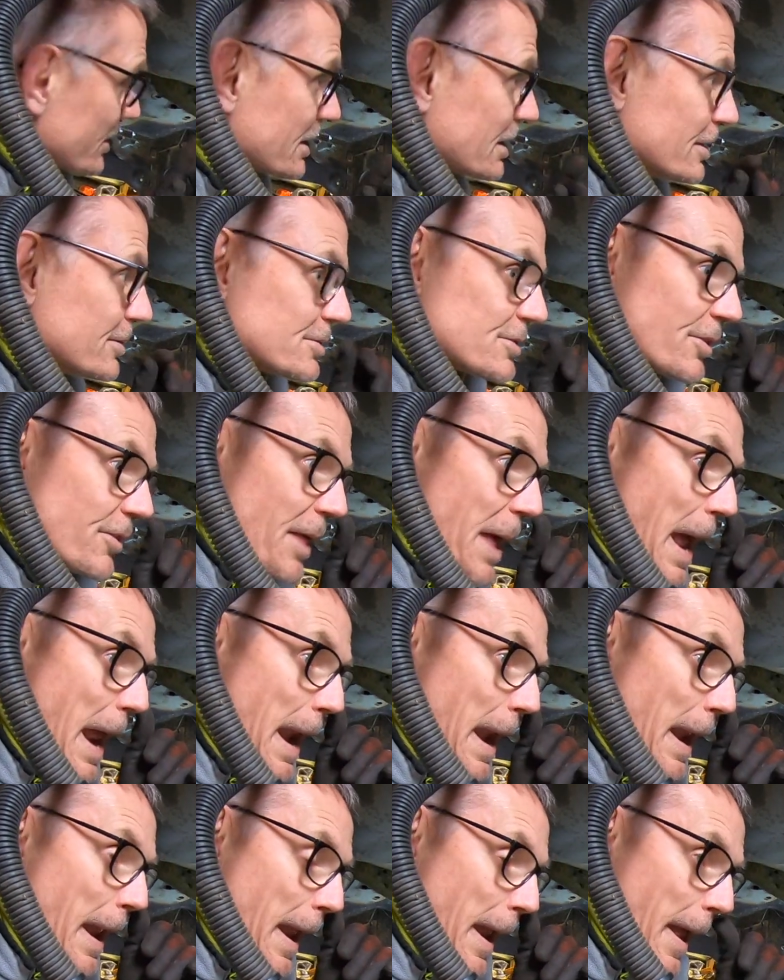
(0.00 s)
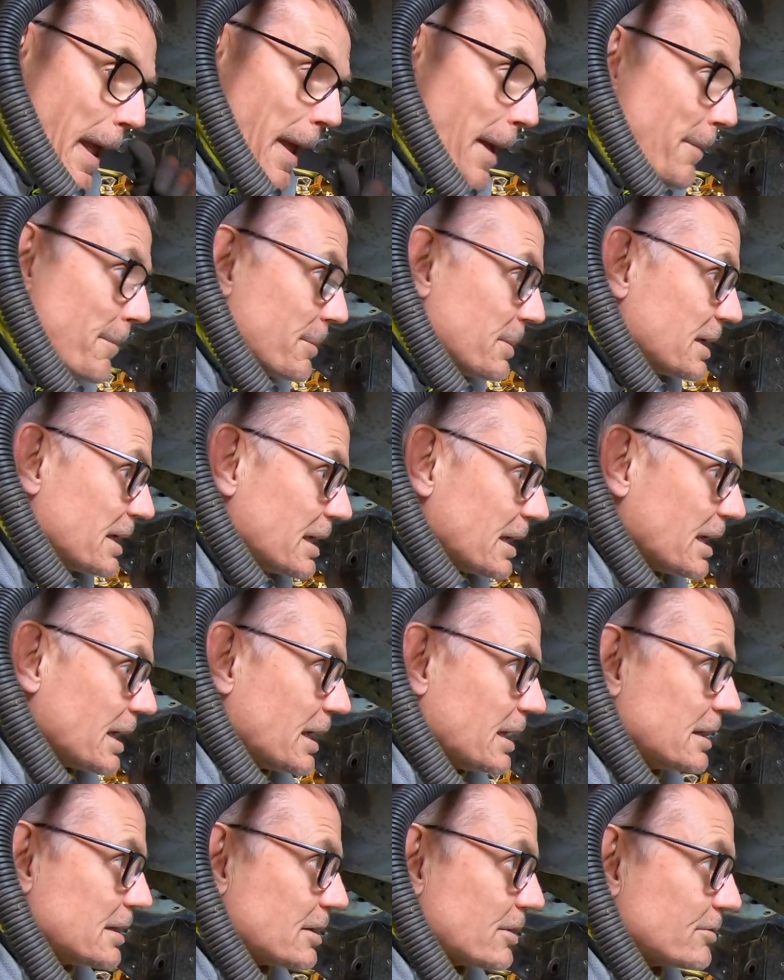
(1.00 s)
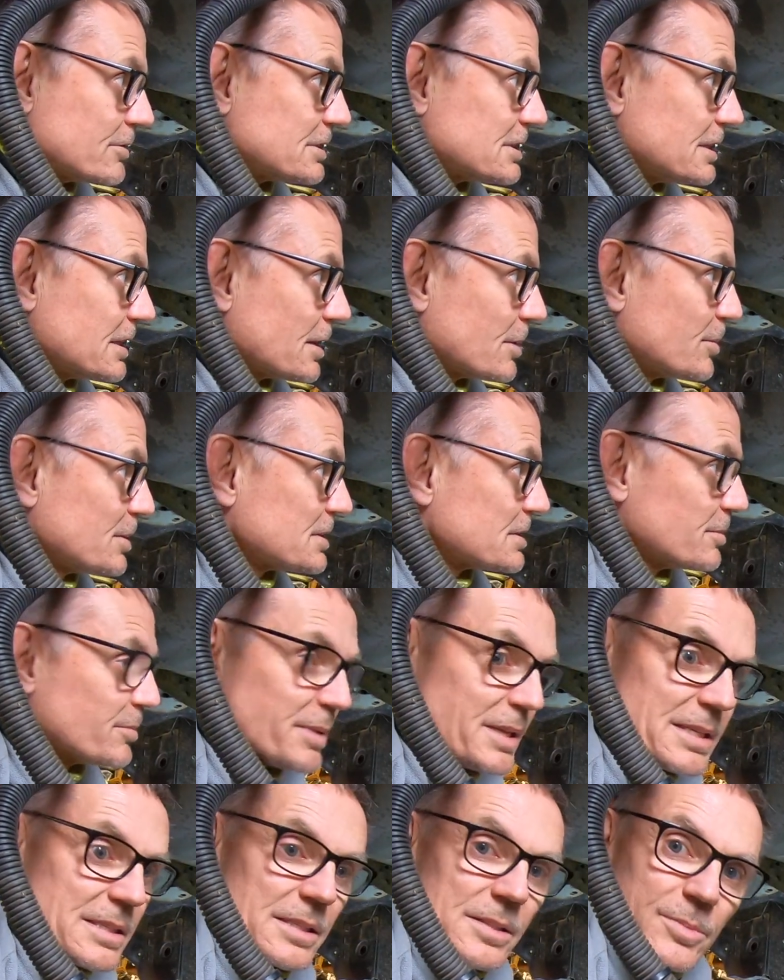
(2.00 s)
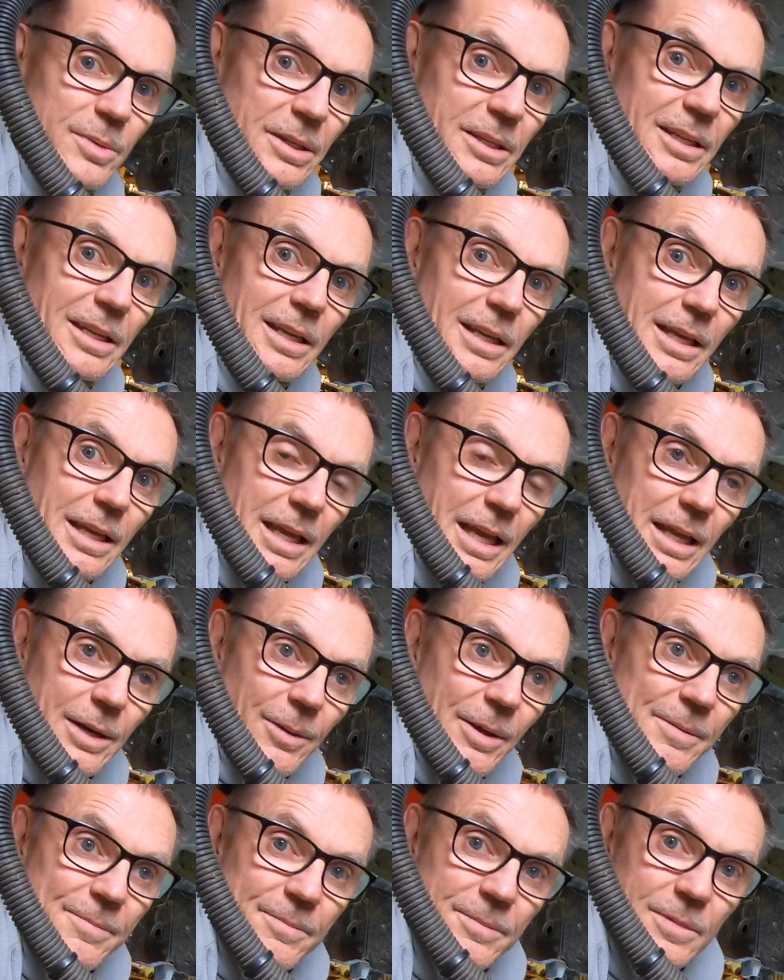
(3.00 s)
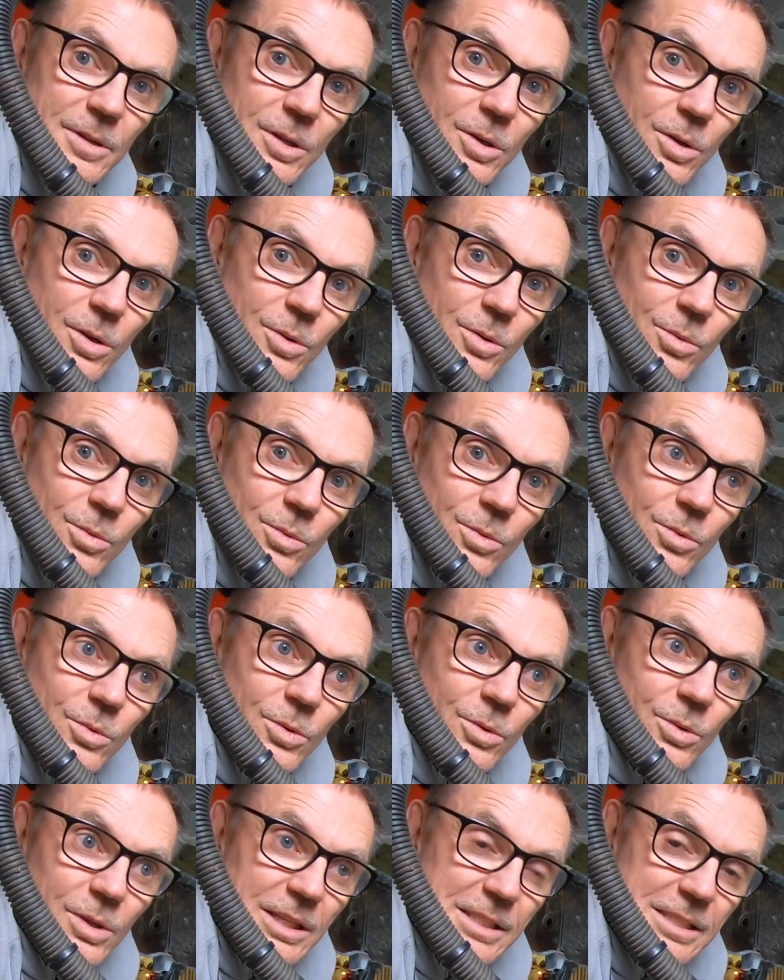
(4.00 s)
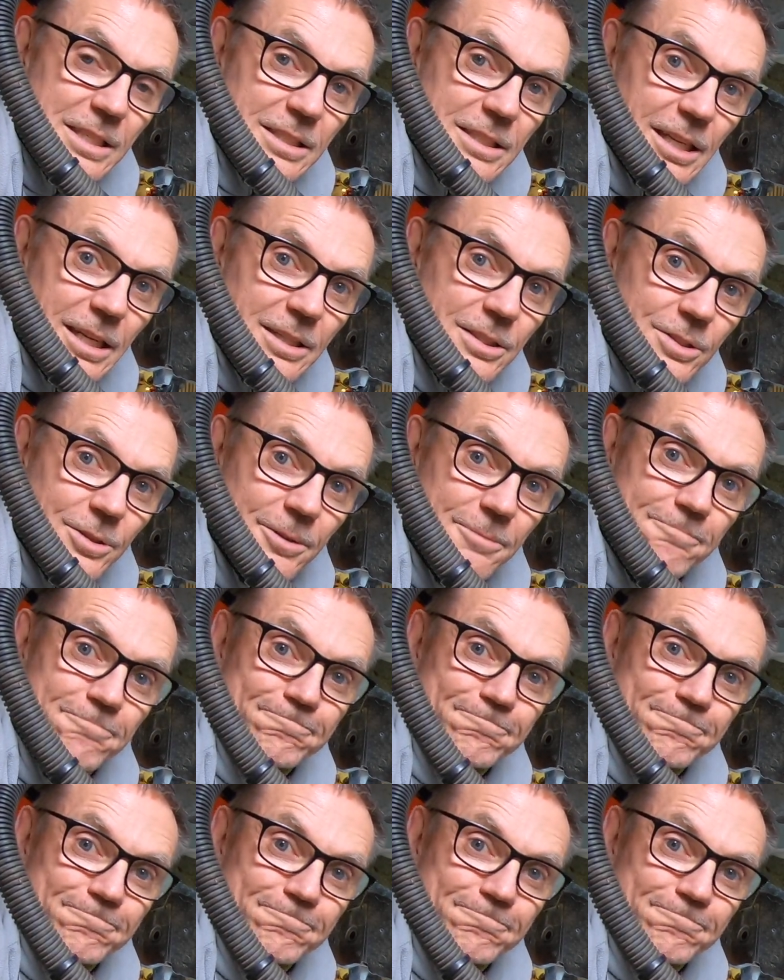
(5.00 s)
of clips for that, and obviously other bits and pieces, but anyway, let's just get into it.